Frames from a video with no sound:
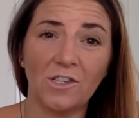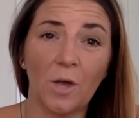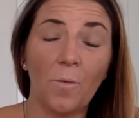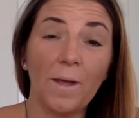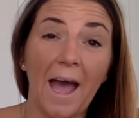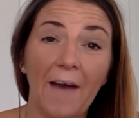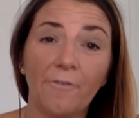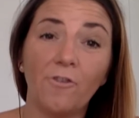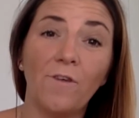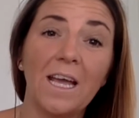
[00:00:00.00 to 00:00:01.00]
So we
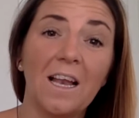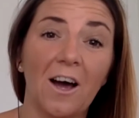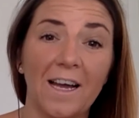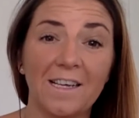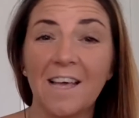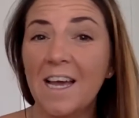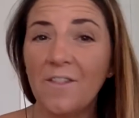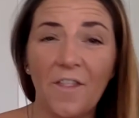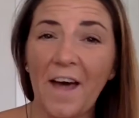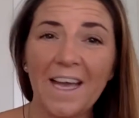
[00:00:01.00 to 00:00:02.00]
have to realize
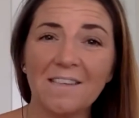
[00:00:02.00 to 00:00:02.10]
that that